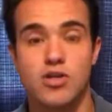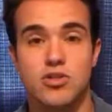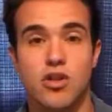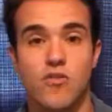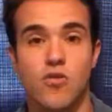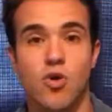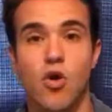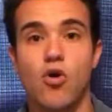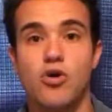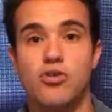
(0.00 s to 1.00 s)
So therefore,
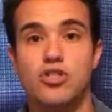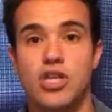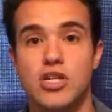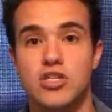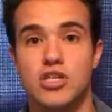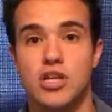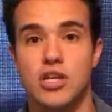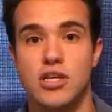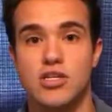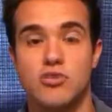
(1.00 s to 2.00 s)
all you're
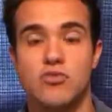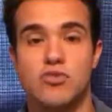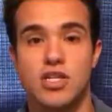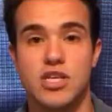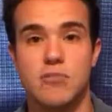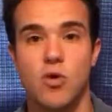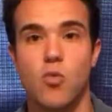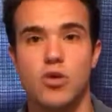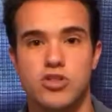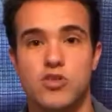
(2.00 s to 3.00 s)
changing is the routine,
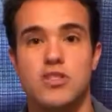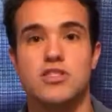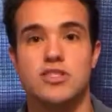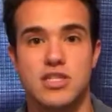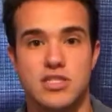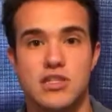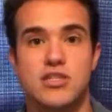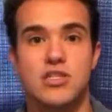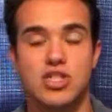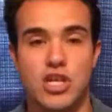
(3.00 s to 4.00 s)
but once you
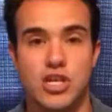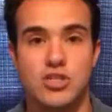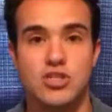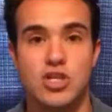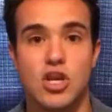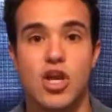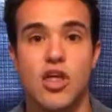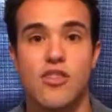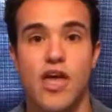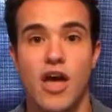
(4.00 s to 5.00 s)
consistently change
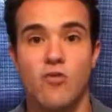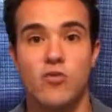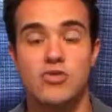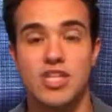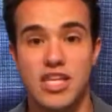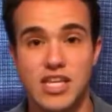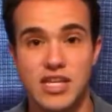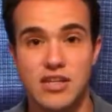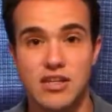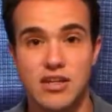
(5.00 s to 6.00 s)
that
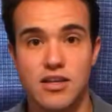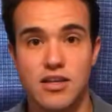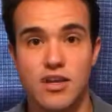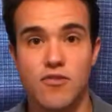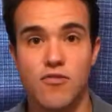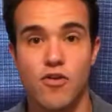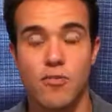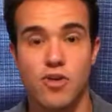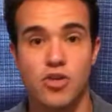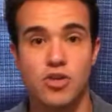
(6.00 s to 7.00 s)
routine
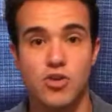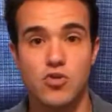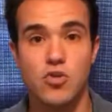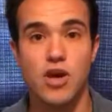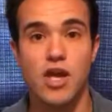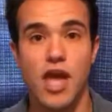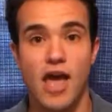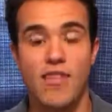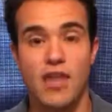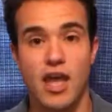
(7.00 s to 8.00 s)
from the cue
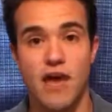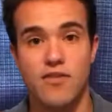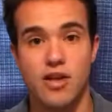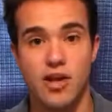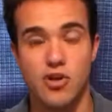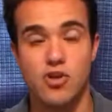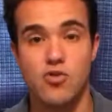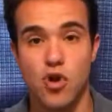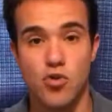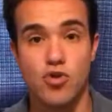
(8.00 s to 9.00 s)
and then having a
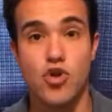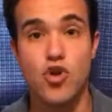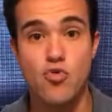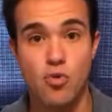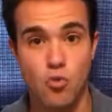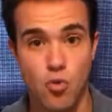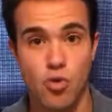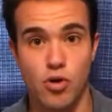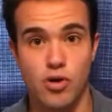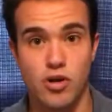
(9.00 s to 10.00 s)
new
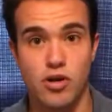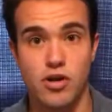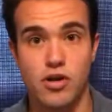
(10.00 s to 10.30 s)
reward,